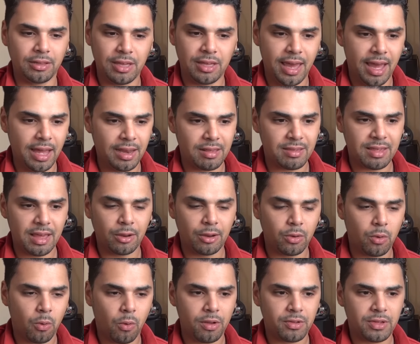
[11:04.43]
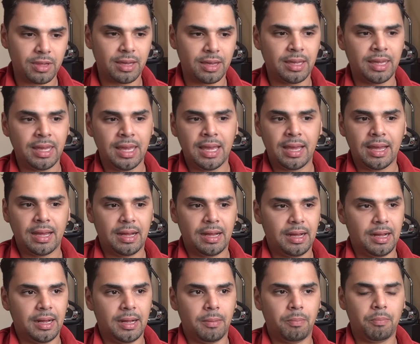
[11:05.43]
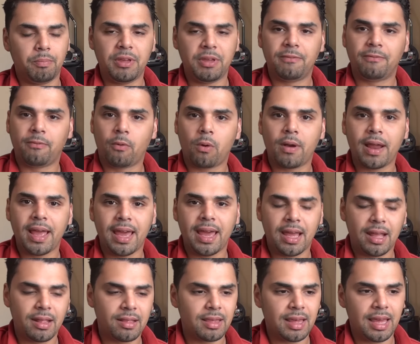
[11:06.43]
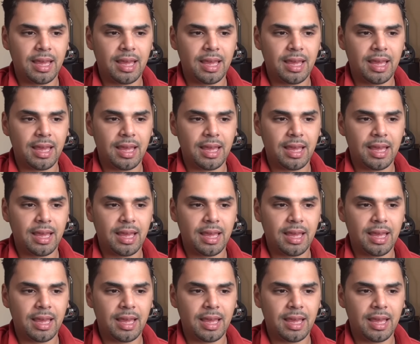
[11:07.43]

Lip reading: You had Assetto Corsa beforehand,